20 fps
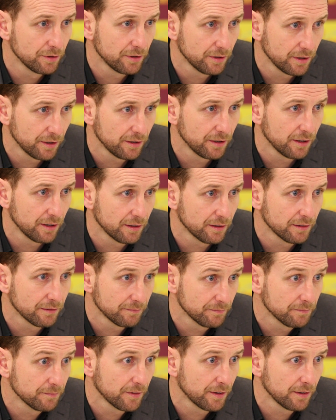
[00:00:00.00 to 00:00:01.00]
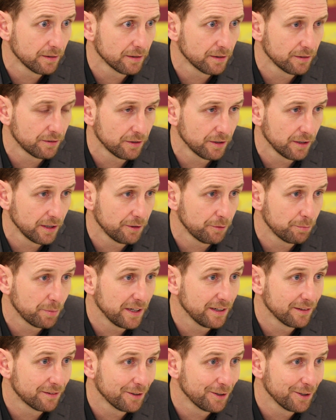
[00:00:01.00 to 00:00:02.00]
and certainly
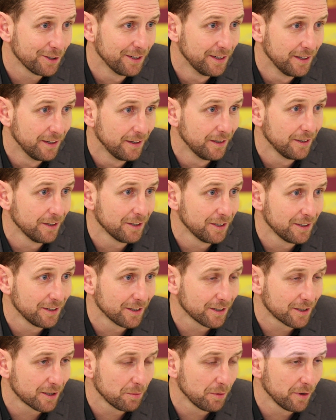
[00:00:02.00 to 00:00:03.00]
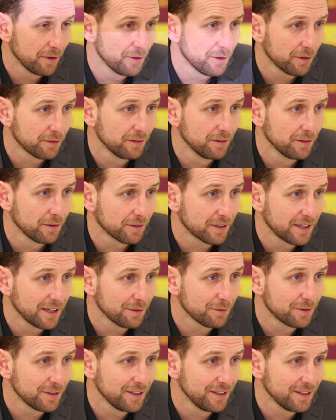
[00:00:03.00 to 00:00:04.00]
speaking to a couple of the Notts
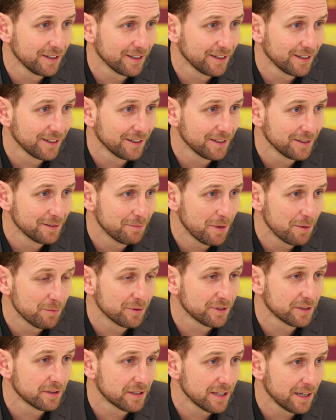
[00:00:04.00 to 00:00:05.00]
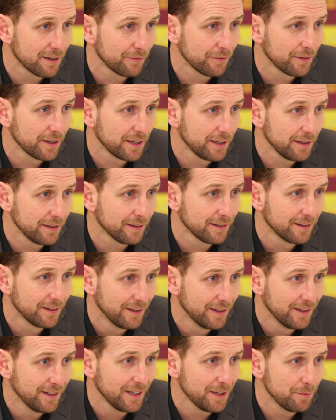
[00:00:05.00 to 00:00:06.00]
County members of staff, he
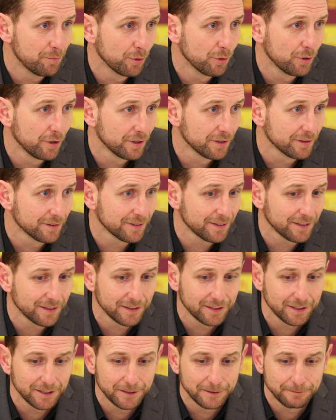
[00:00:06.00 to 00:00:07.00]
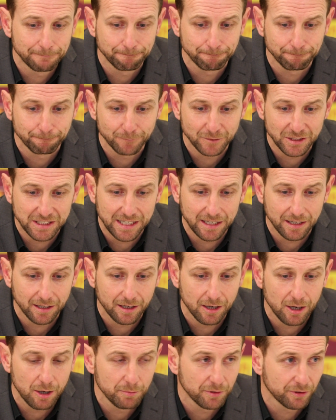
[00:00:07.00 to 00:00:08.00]
brought a
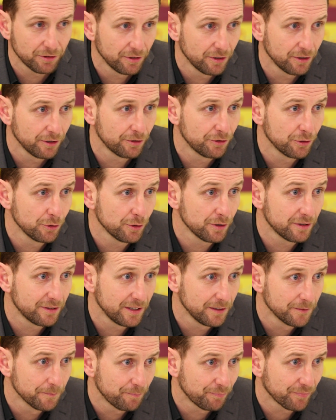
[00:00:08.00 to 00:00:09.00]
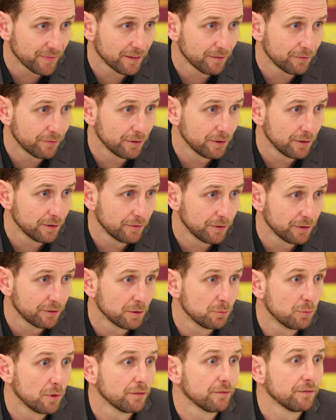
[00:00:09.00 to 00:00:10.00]
calmness and a surety for
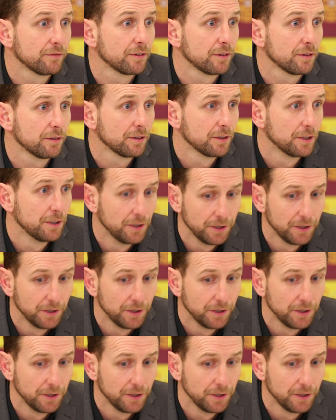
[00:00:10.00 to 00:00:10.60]
someone for